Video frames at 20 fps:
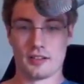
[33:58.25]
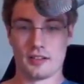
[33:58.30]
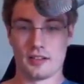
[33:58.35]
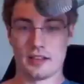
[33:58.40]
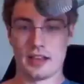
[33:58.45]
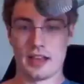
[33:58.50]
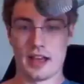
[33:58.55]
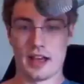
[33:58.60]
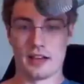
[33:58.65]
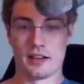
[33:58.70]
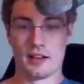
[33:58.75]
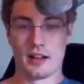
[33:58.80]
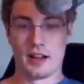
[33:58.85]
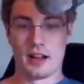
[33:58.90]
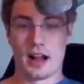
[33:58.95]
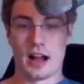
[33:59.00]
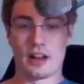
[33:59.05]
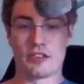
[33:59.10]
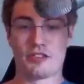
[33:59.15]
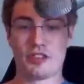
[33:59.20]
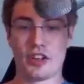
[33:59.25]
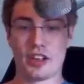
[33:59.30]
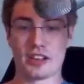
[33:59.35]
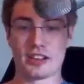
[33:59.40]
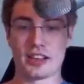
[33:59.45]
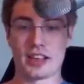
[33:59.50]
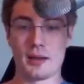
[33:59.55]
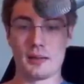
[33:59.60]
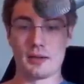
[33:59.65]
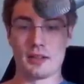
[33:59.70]
Yeah. I just feel I'm like the,
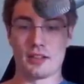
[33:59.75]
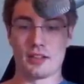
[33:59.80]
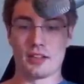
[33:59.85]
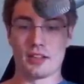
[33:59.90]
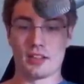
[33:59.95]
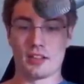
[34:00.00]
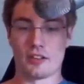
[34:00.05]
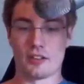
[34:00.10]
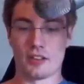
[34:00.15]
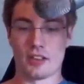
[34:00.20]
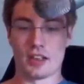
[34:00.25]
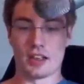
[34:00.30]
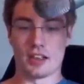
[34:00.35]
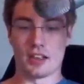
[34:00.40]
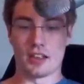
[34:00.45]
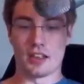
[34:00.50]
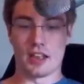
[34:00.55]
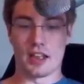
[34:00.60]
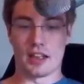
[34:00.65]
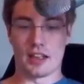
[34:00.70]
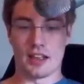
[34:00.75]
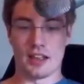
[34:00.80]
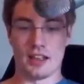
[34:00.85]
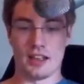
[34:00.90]
game to... is, the, yeah, yeah.